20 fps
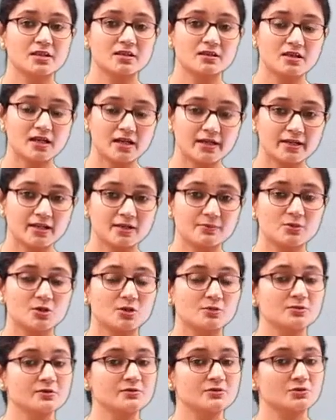cardiac
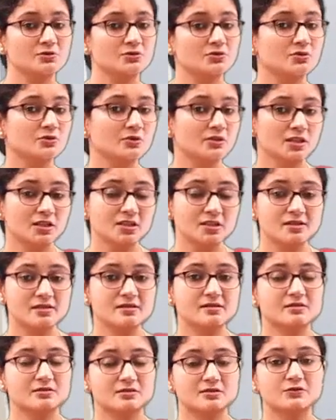problem. So don't
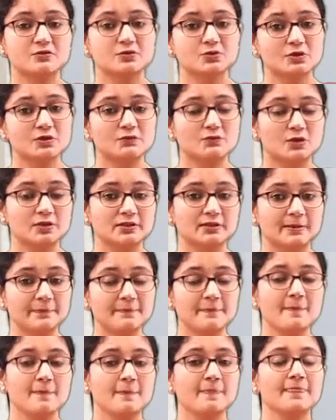increase the fluid for
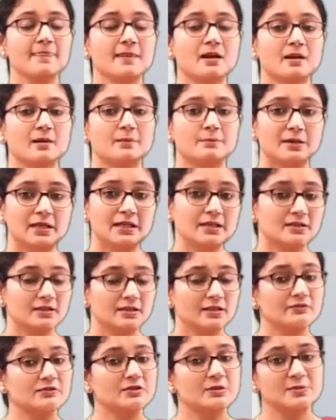them. But
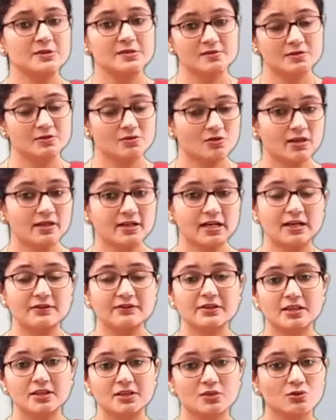if the person is not
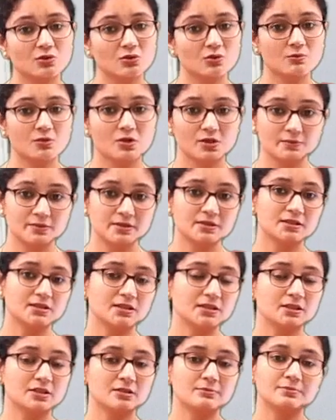having any
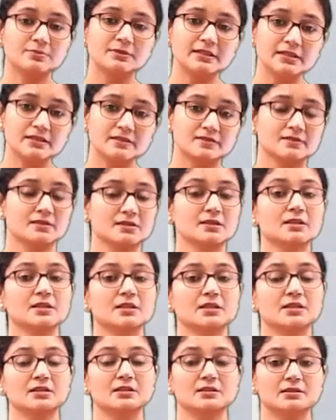comorbidity, then please
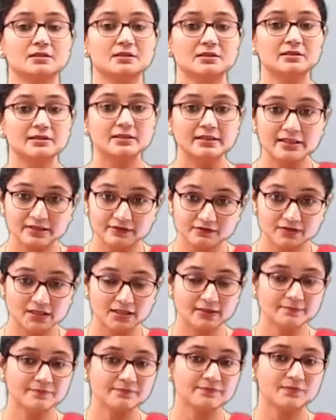give
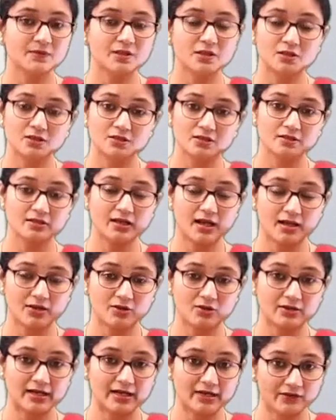them
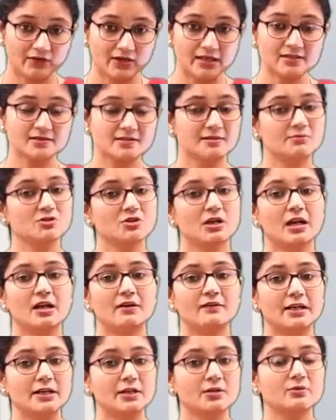or advise them to
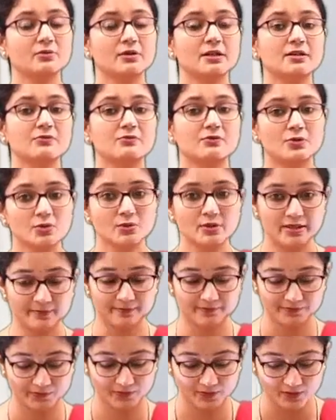have adequate fluid.
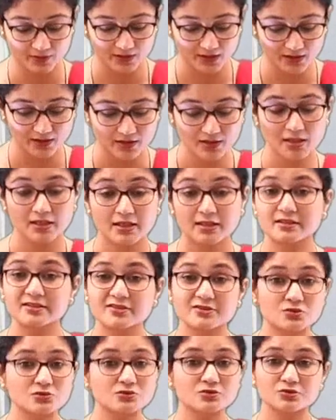Okay, at
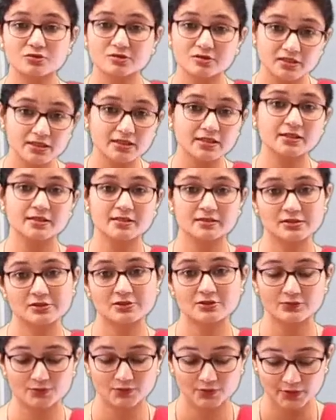least 2 to 3 liters
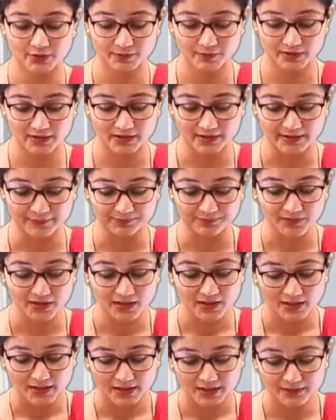of fluid per day.
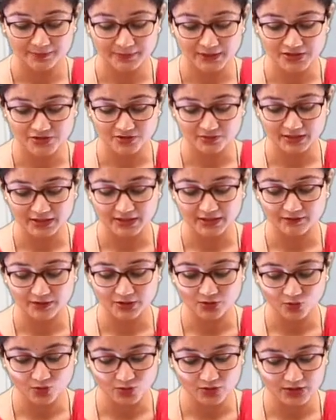In patient, by
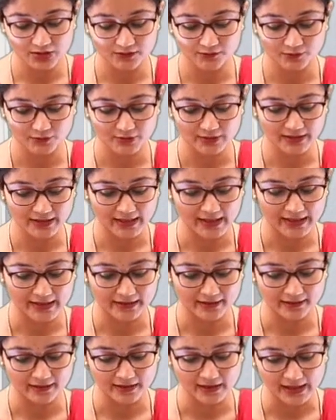giving oral fluid
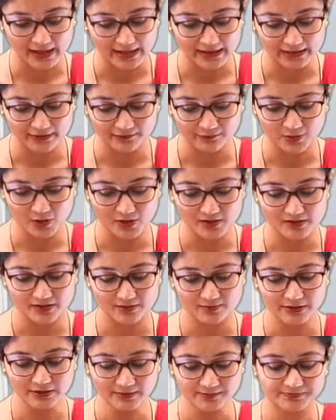and if
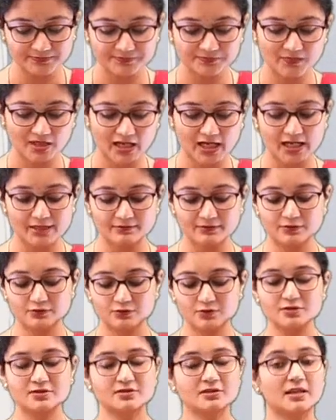possible IV
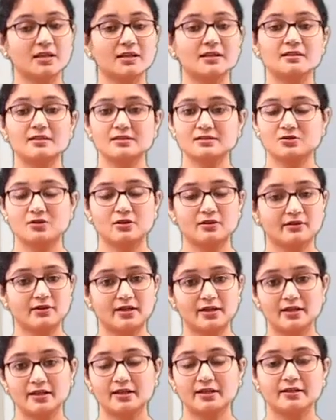fluids unless
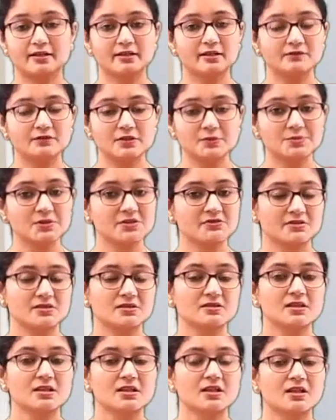contraindicated. If the
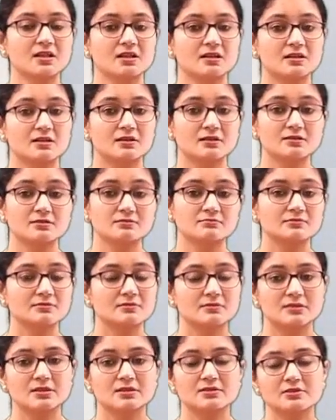person
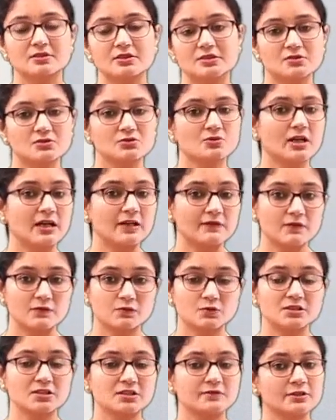there's no IV
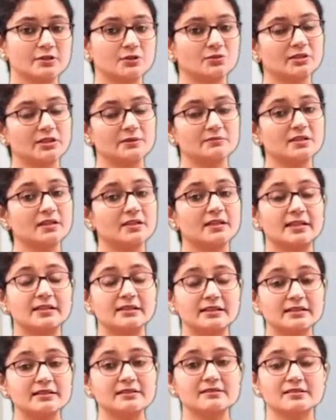fluid given to them, then
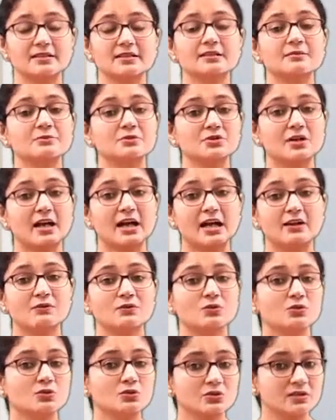at least tell them to have
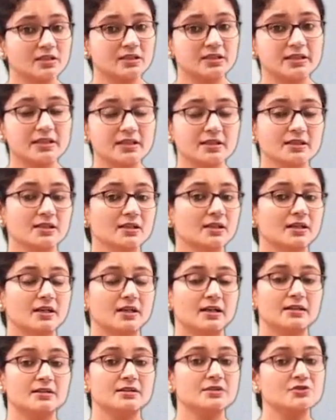orally
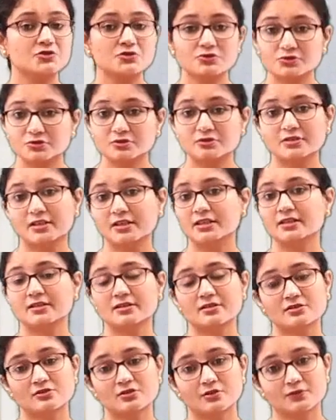at least 2 to 3
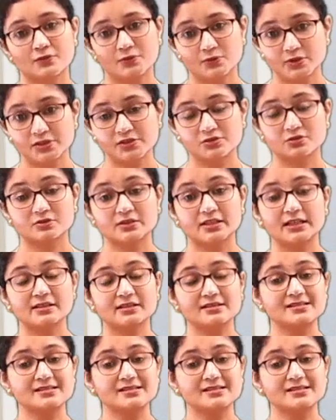liters of fluid, so that the